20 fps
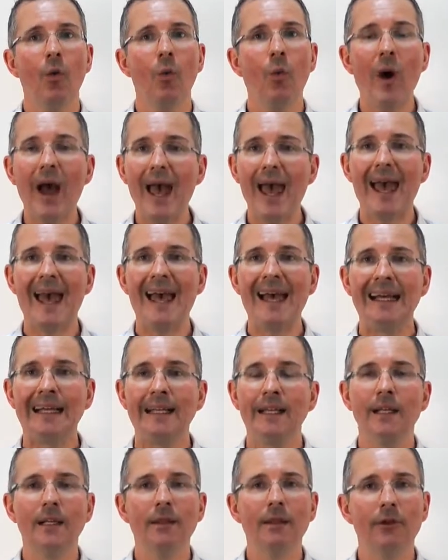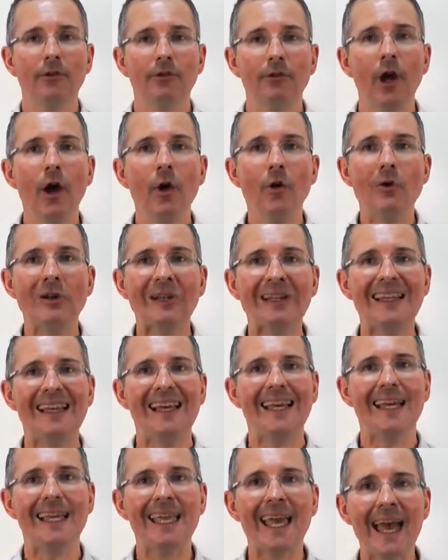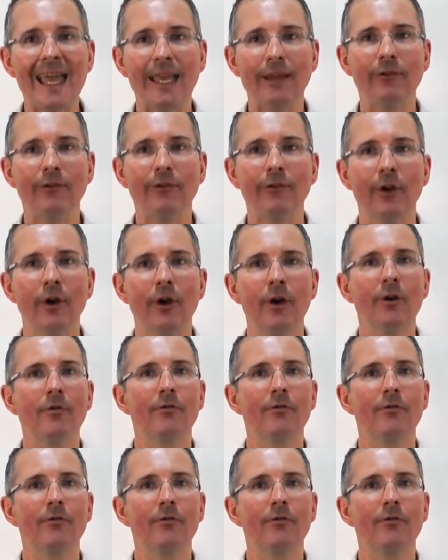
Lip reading: where there's no clear case